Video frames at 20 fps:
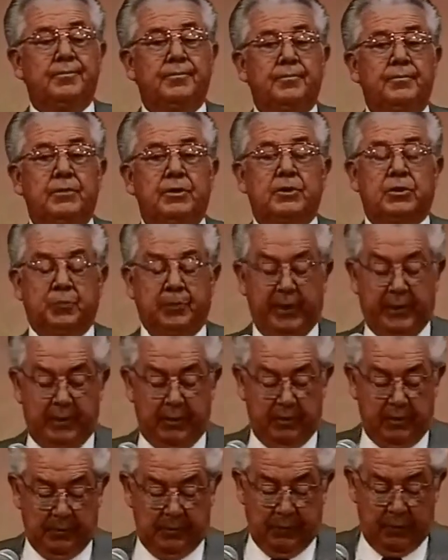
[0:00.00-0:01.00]
the speaker
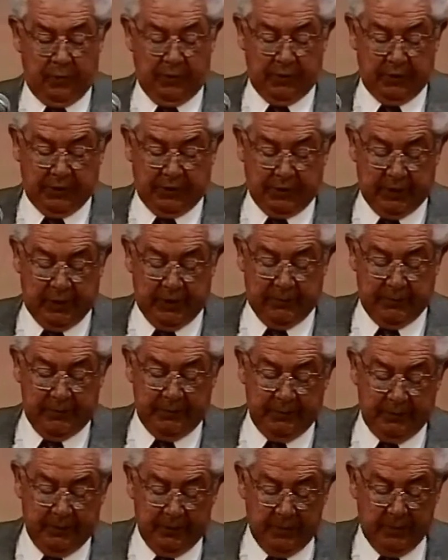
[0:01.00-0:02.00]
appointed seven,
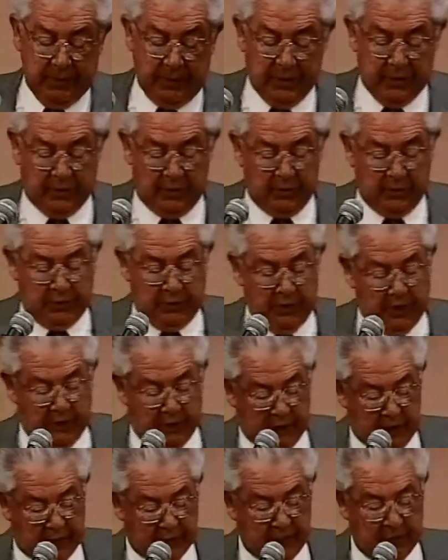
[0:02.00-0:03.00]
and the lieutenant
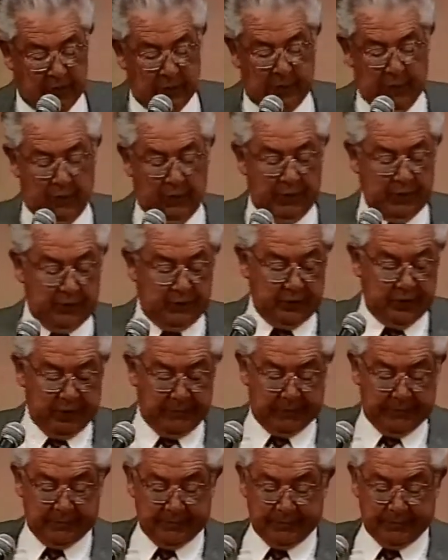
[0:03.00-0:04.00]
governor appointed seven.